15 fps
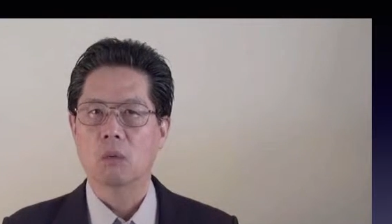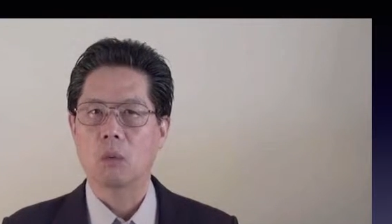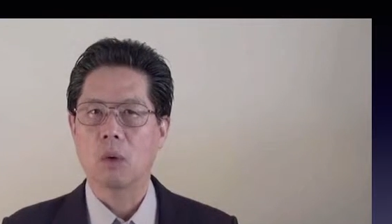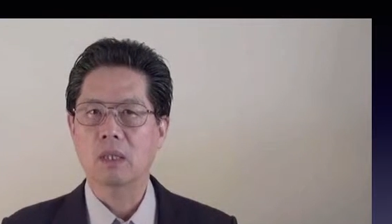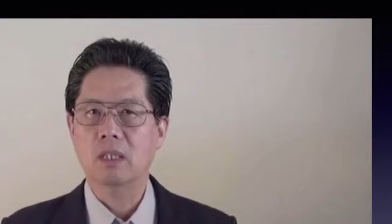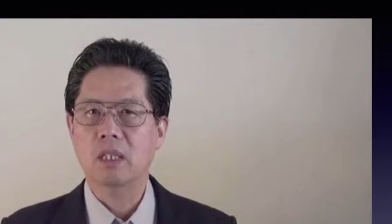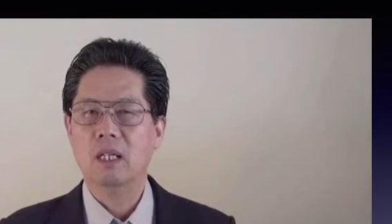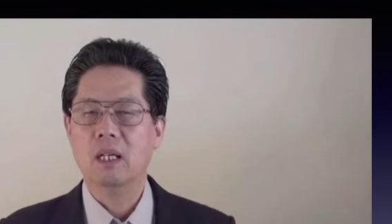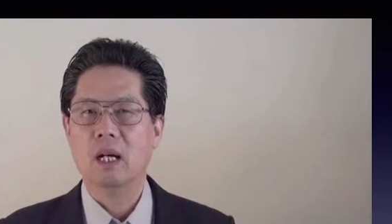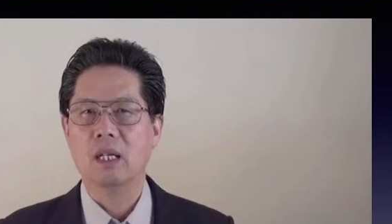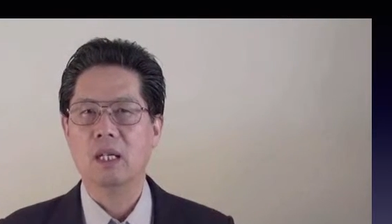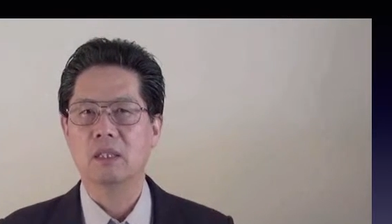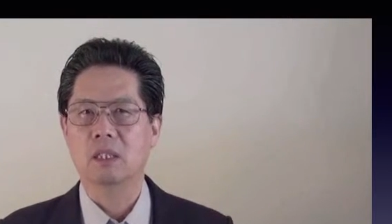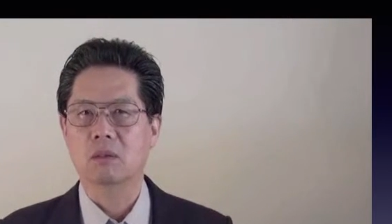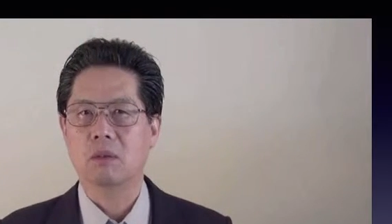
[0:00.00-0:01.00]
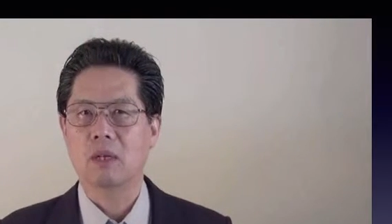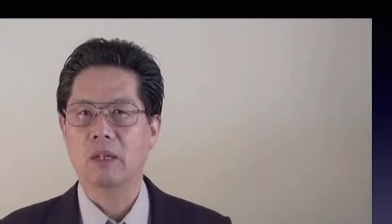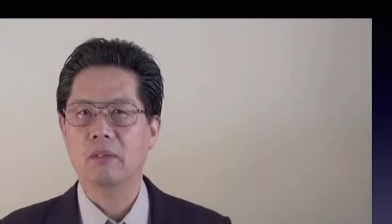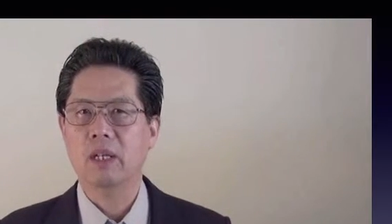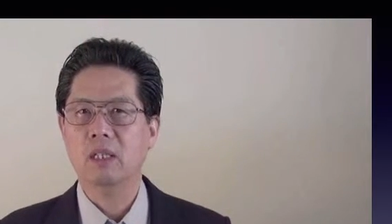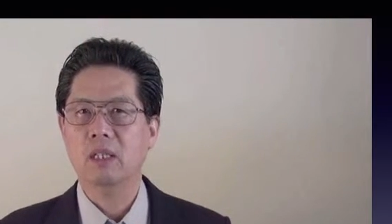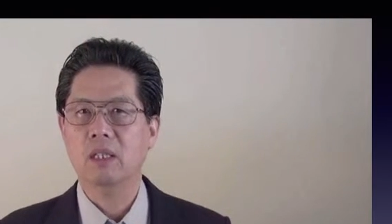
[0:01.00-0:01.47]
wanting and
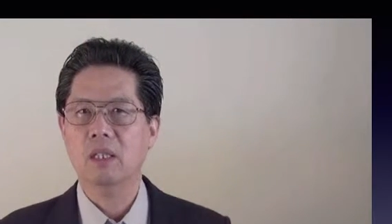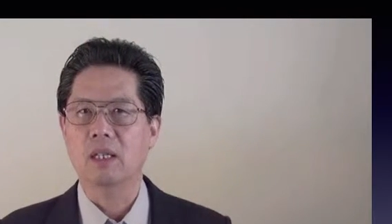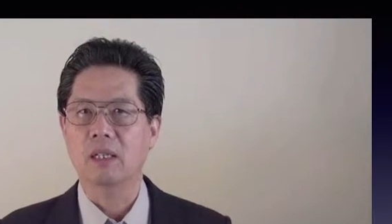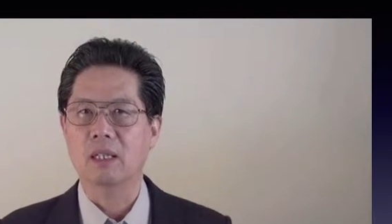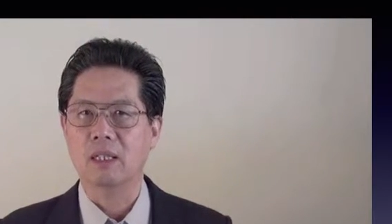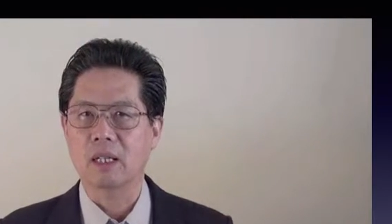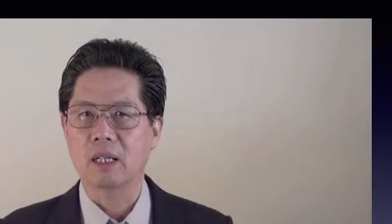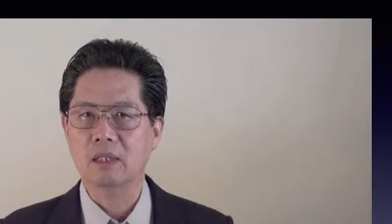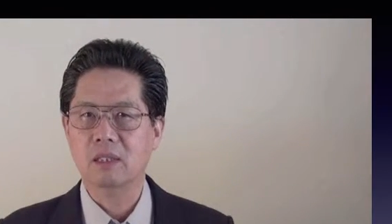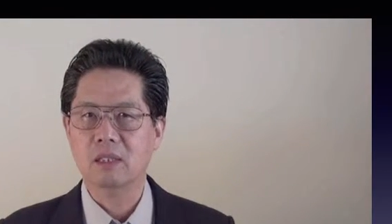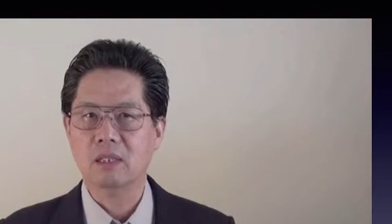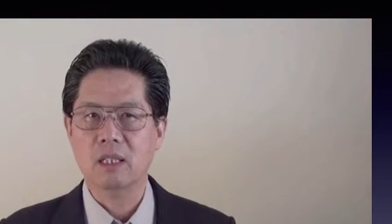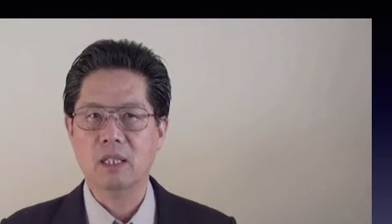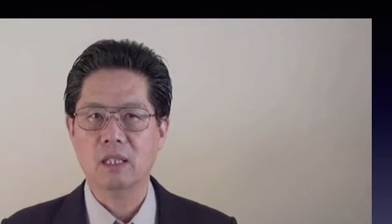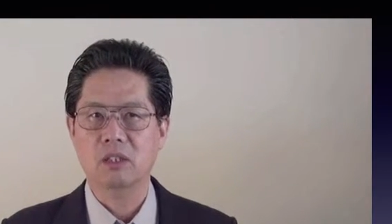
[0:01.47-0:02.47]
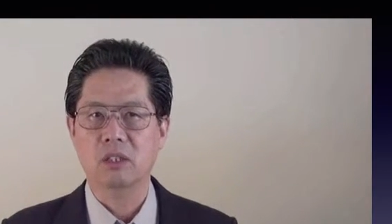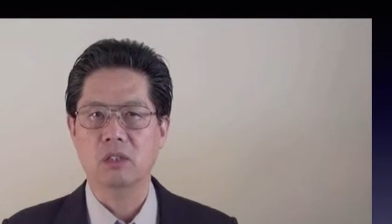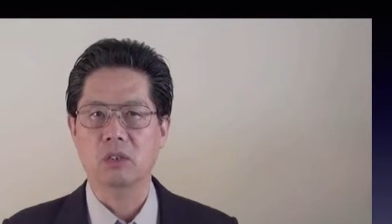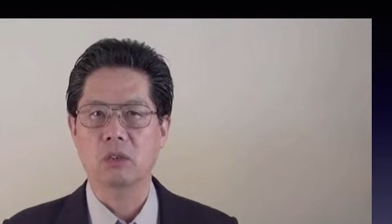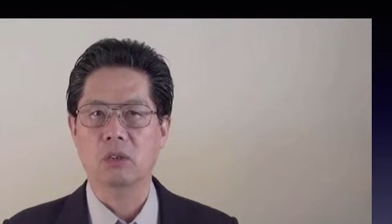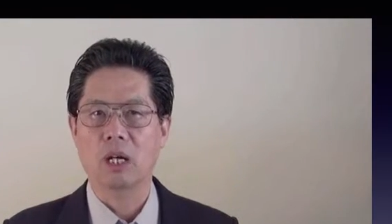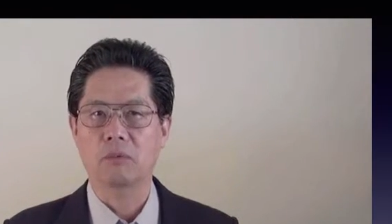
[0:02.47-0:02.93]
craving the next thing that
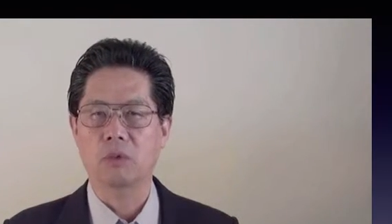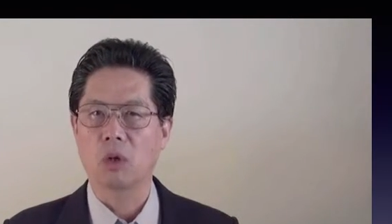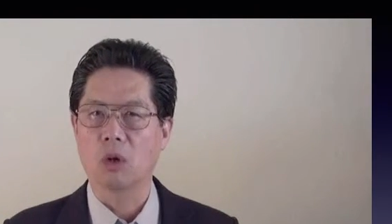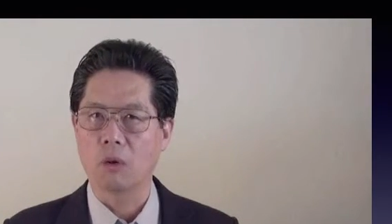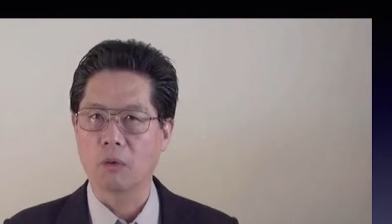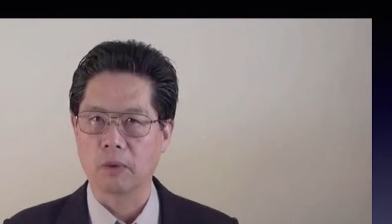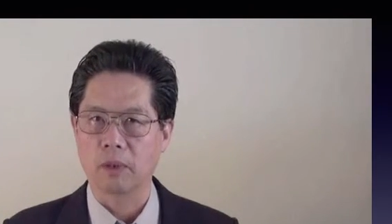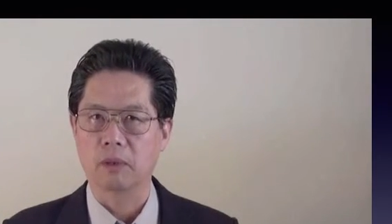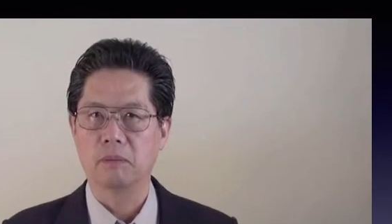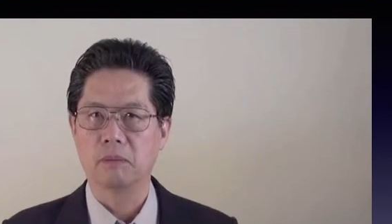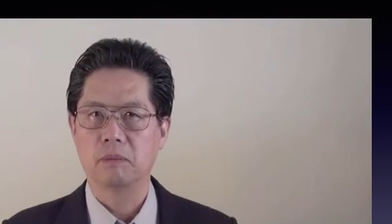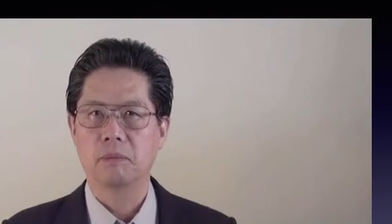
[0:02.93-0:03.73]
you have to offer.